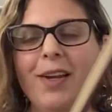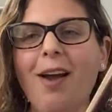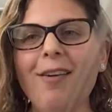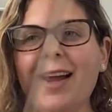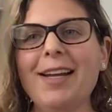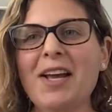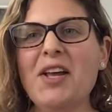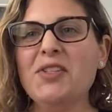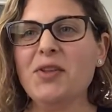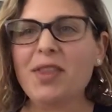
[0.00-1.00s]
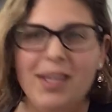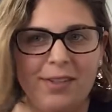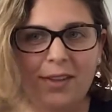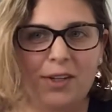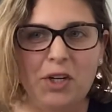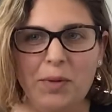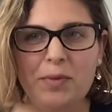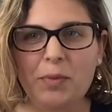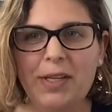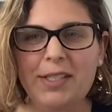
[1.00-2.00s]
All right, so these are the terms
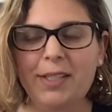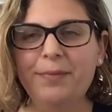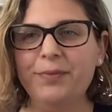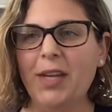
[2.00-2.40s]
we did.